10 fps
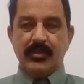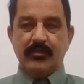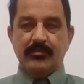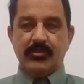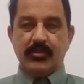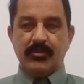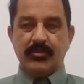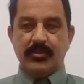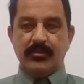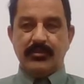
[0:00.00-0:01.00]

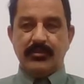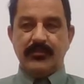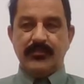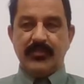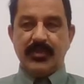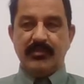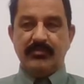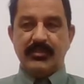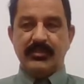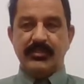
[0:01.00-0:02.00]
absorption
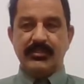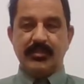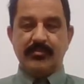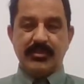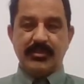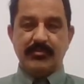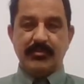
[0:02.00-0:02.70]
versus the pressure